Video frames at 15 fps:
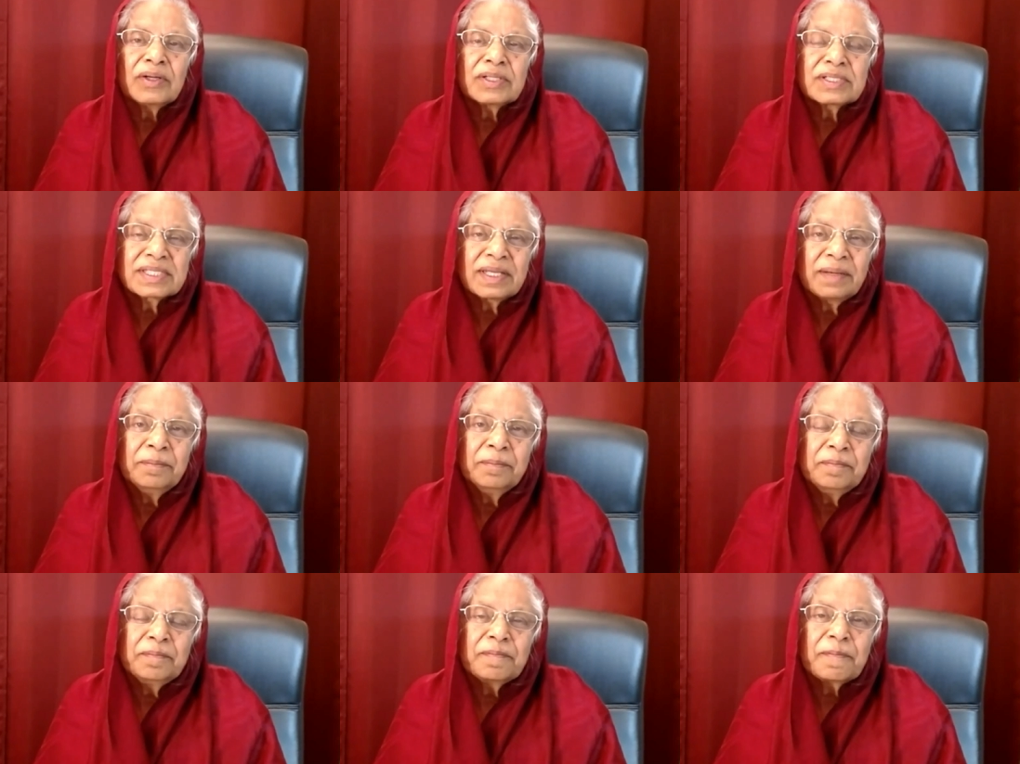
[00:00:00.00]
or
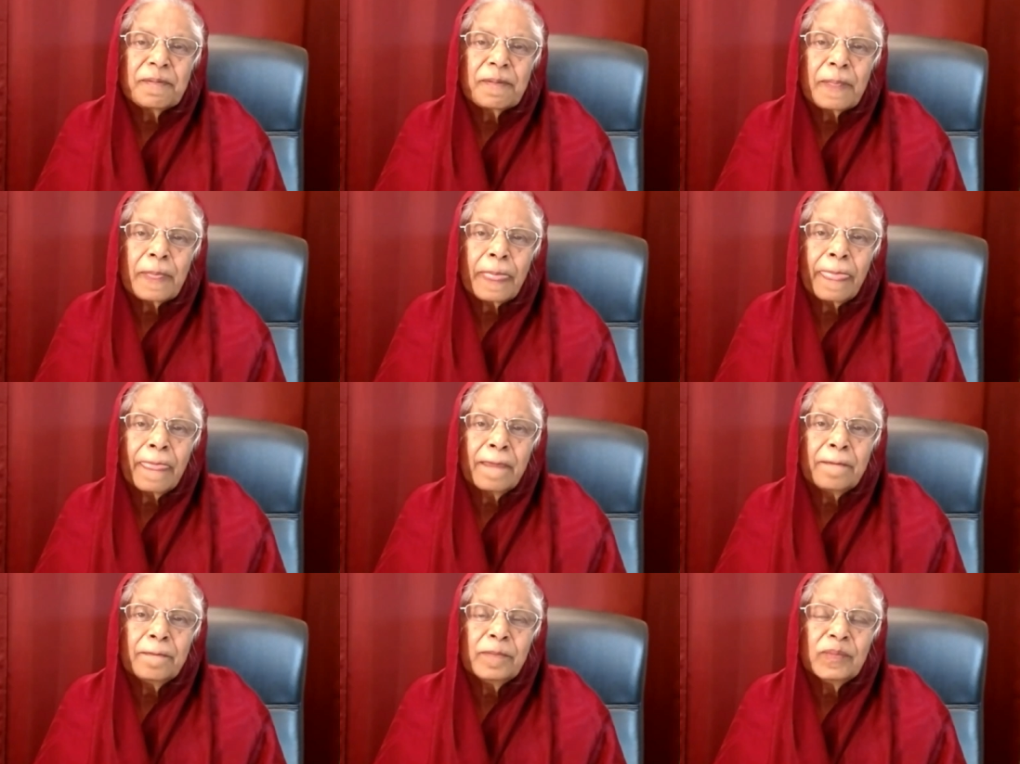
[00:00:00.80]
some
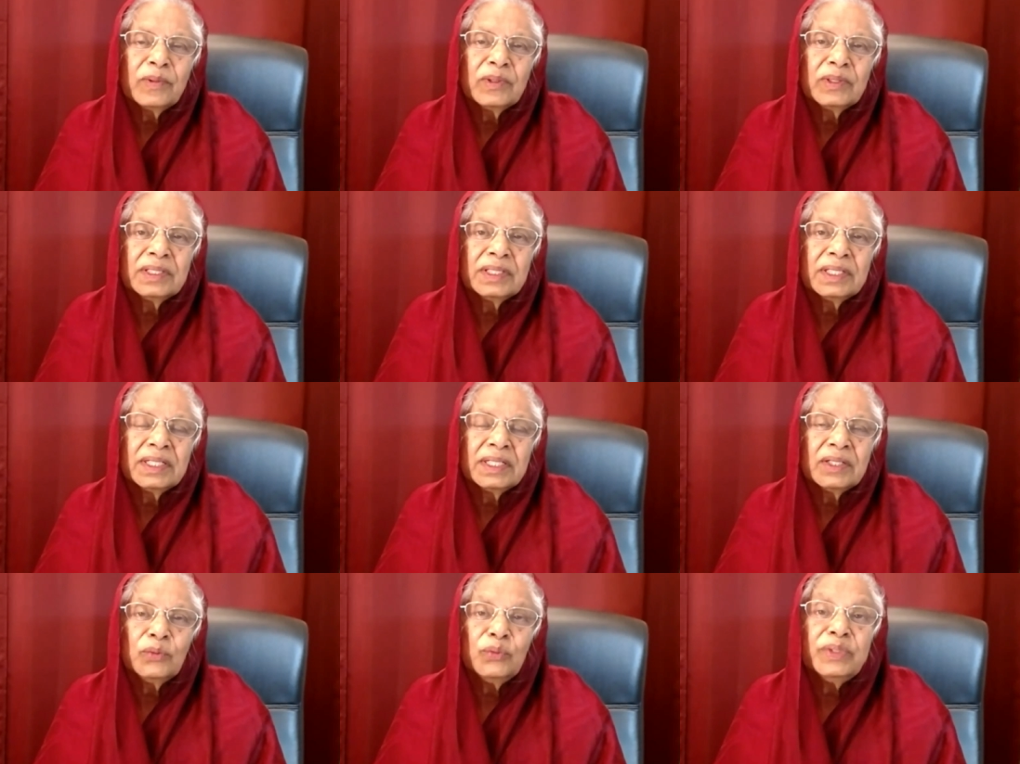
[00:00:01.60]
uh,